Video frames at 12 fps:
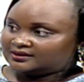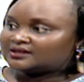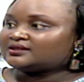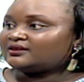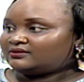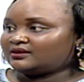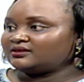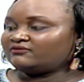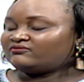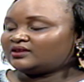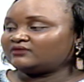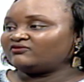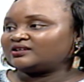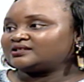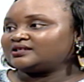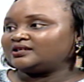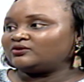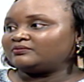that, the, that, the, that
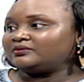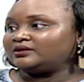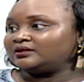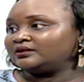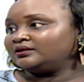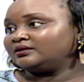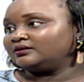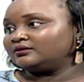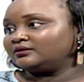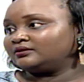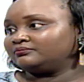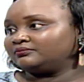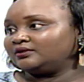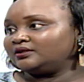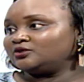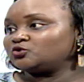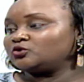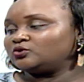vaccine will be uh,
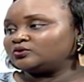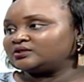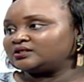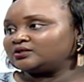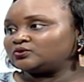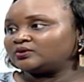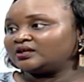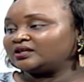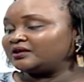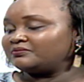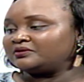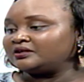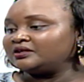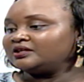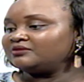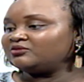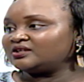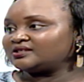introduced into the K P
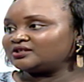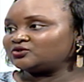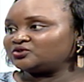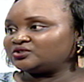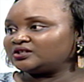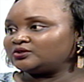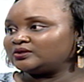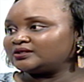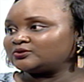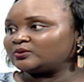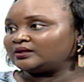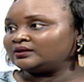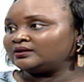immunization mm-hmm. schedule as well.